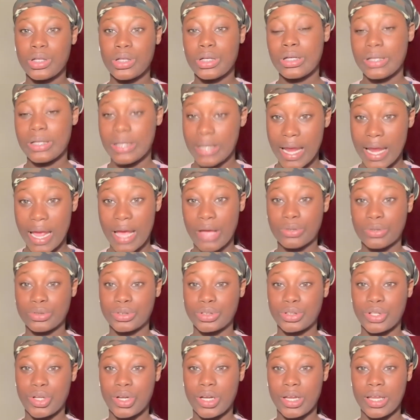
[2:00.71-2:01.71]
now
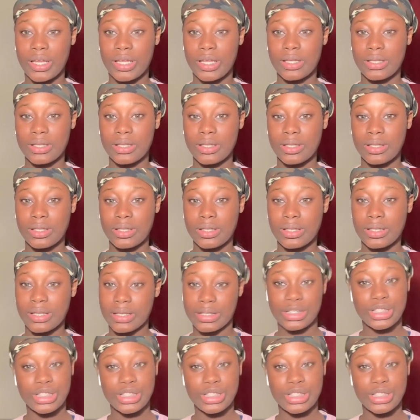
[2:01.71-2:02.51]
starting this